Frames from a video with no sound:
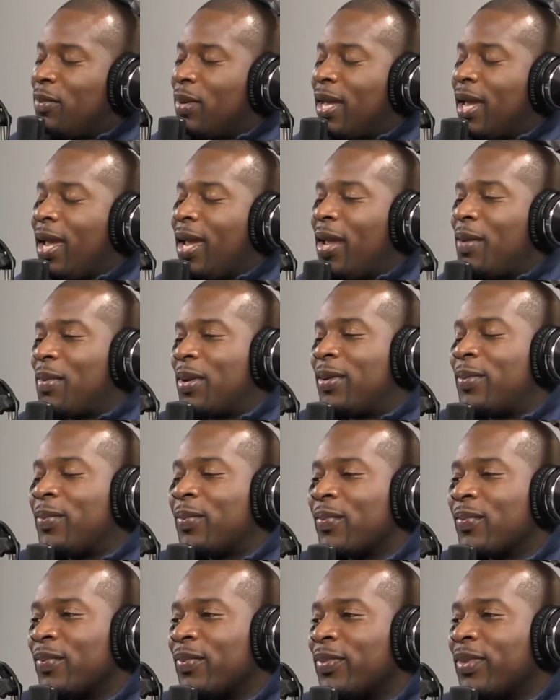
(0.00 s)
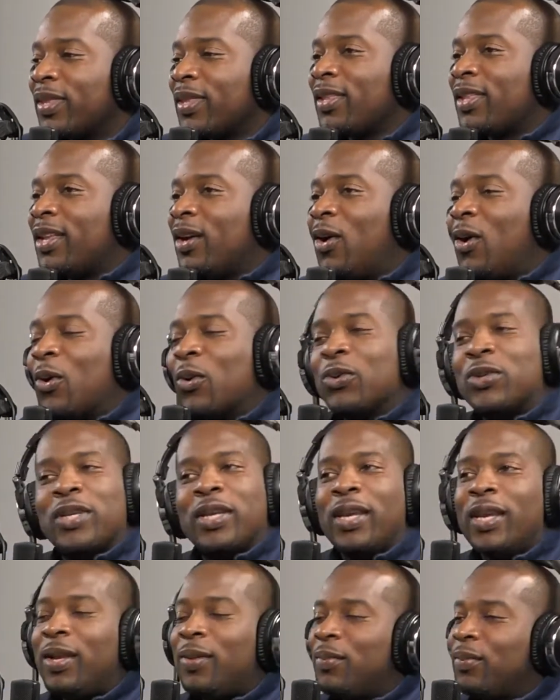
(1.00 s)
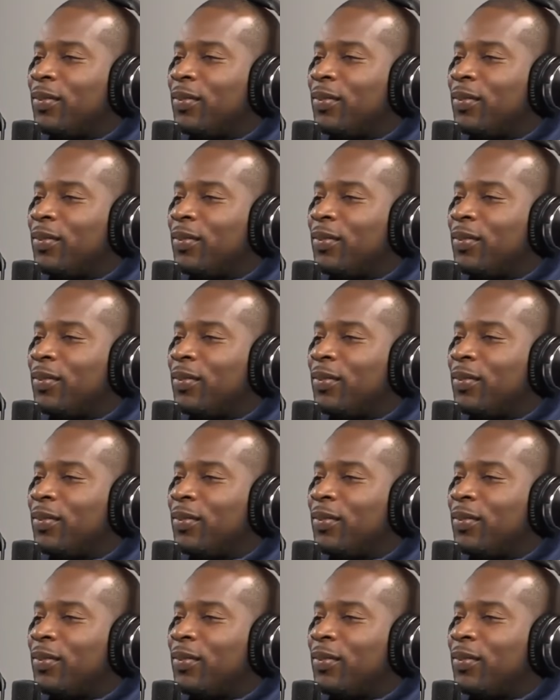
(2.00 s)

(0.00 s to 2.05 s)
Gabe, and the whole team.